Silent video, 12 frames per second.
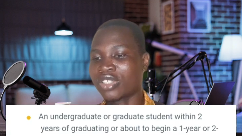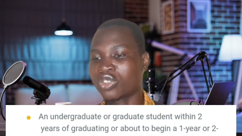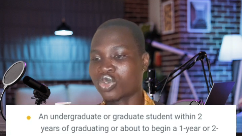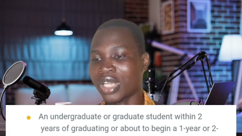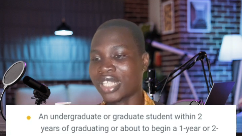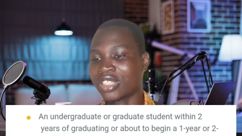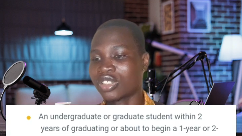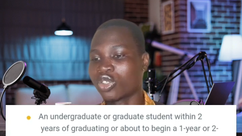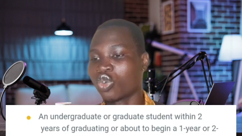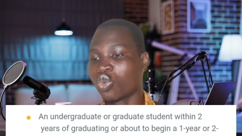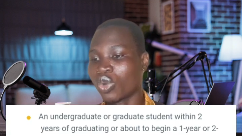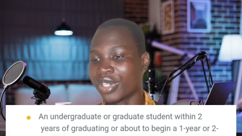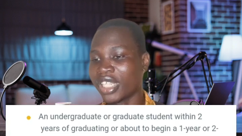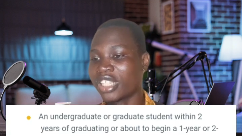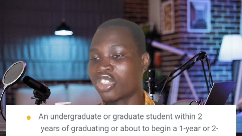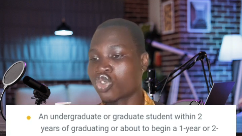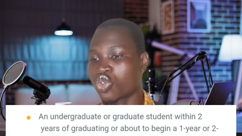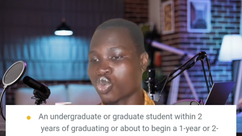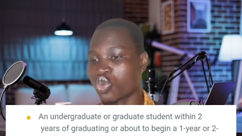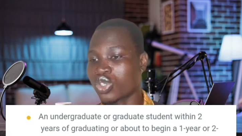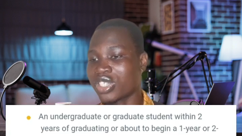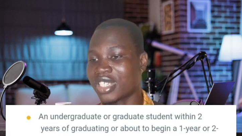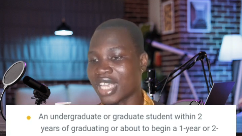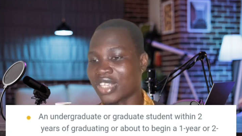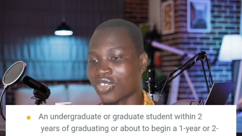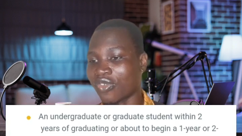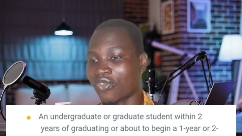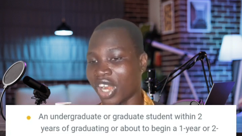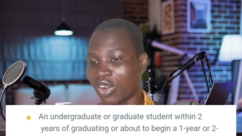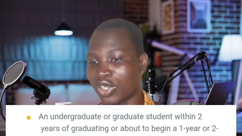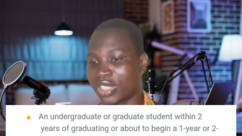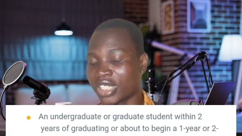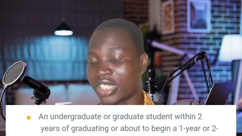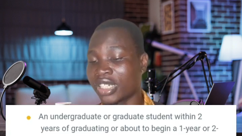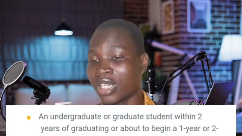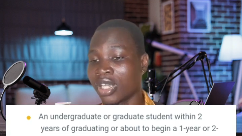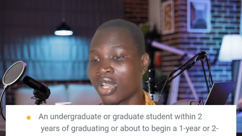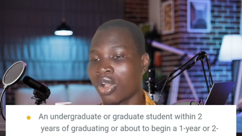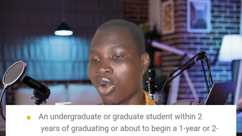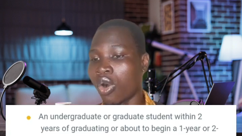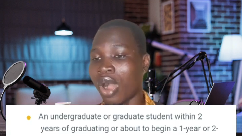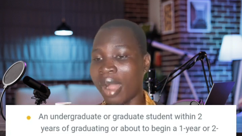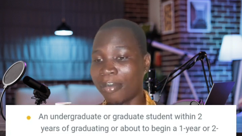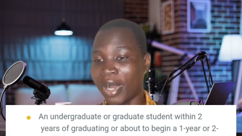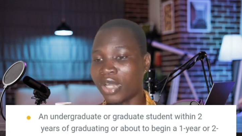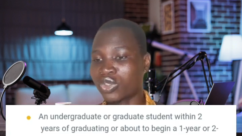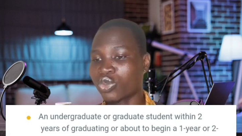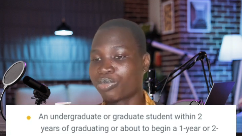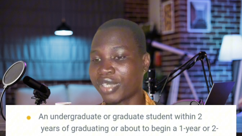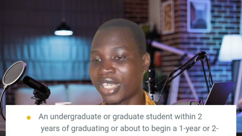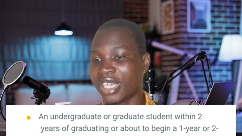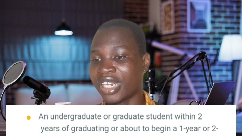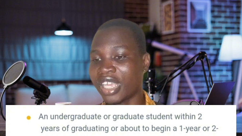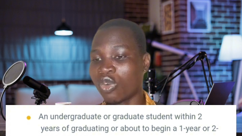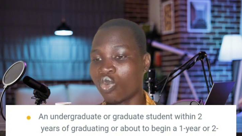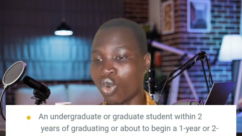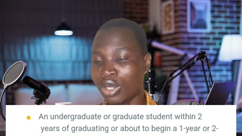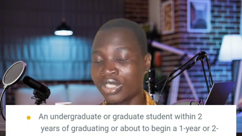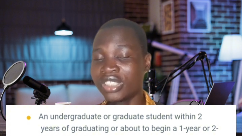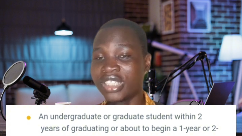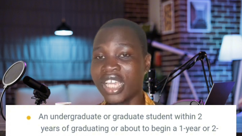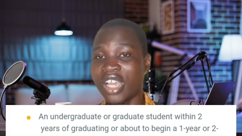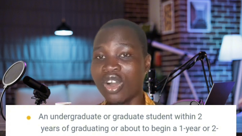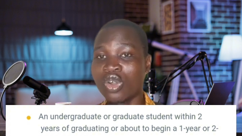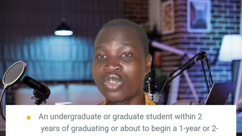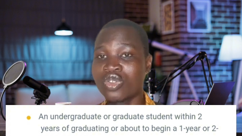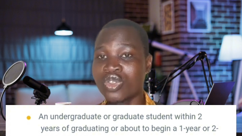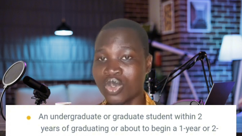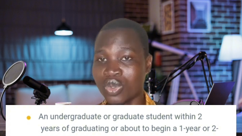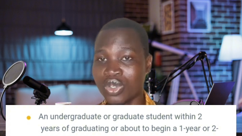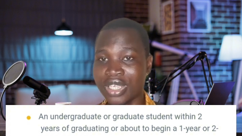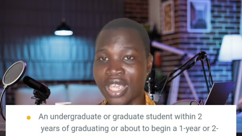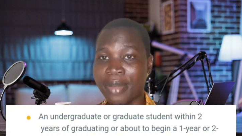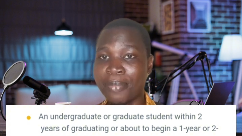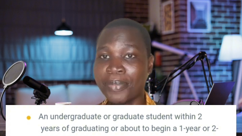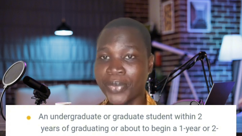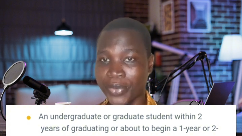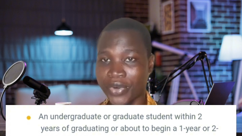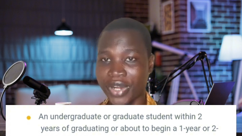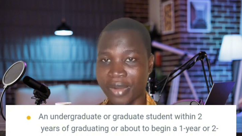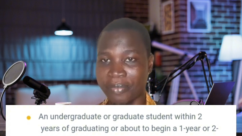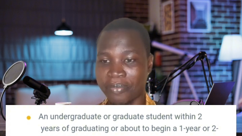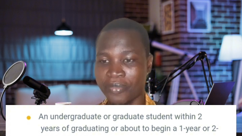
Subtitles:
student within 2 years of graduating or about to begin a 1 year or 2 year program.